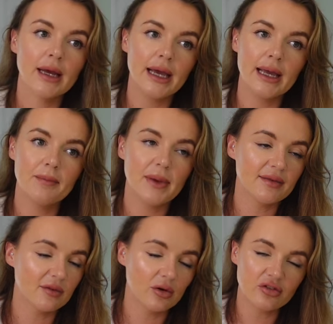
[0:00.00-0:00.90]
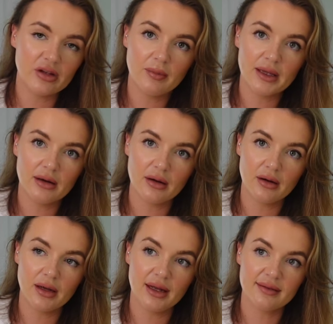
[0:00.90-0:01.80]
um, it's not cheap
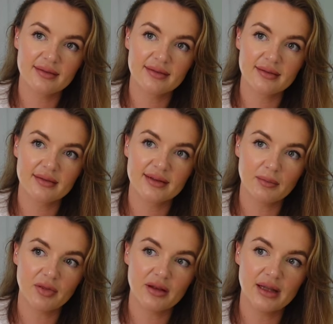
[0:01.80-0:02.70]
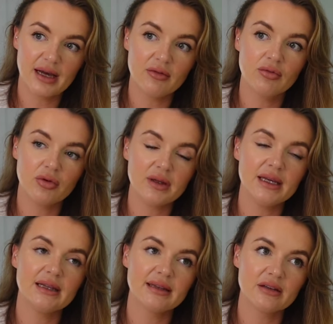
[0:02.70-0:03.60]
here. It's something that
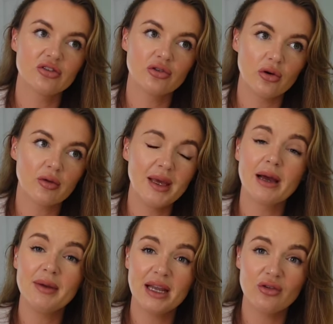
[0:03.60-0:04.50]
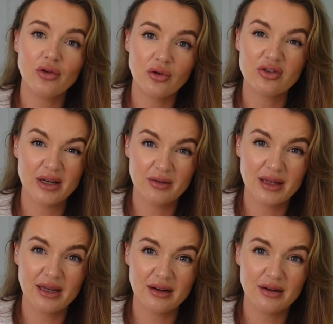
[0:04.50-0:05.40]
really did shock me. I mean, I knew
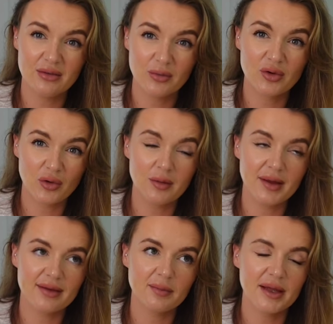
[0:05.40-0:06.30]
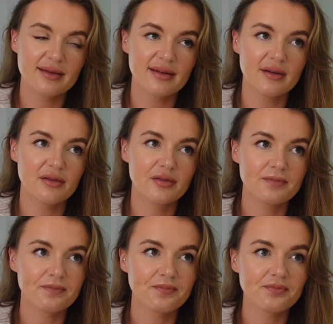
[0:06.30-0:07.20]
childcare was going to be expensive.
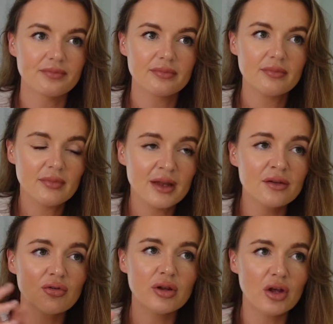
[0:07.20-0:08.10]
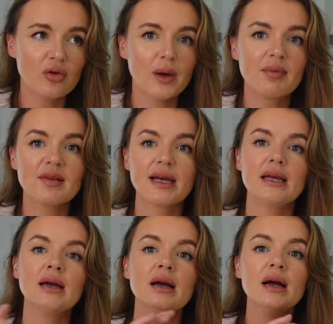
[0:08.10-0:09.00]
It's a really good
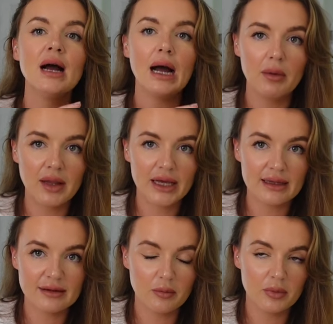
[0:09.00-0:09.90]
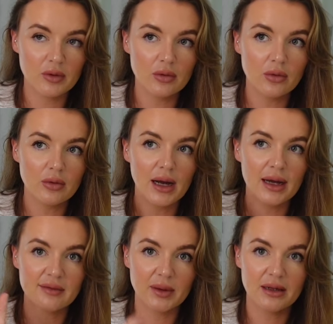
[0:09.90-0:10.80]
website. I will link it down below
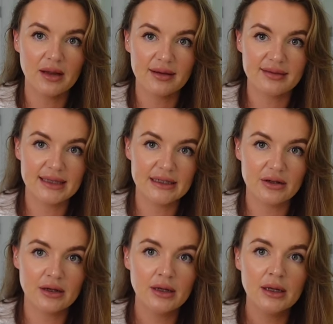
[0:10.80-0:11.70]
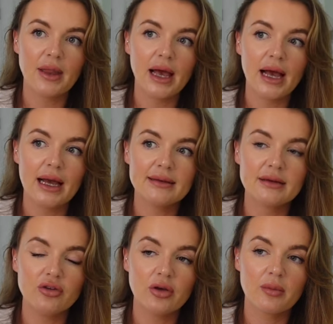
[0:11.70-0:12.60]
as well as here.
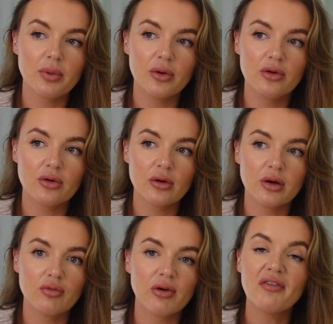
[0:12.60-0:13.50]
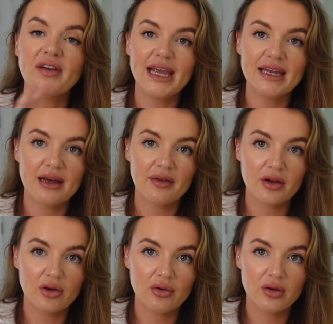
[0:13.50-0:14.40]
And you can put your rough area
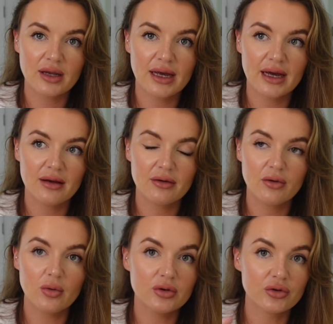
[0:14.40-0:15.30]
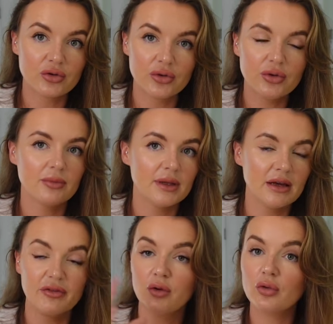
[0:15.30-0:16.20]
that you're looking at going to.
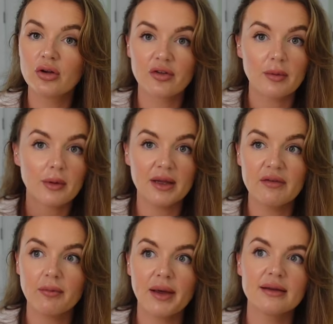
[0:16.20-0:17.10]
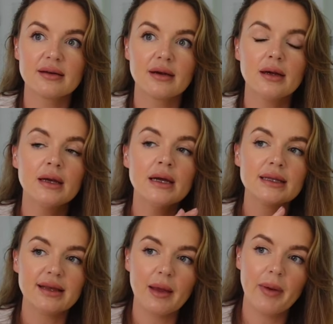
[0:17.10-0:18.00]
If you know your suburb even better,
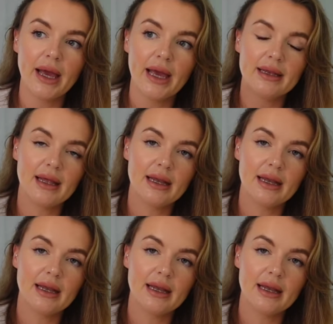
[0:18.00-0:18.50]
type it in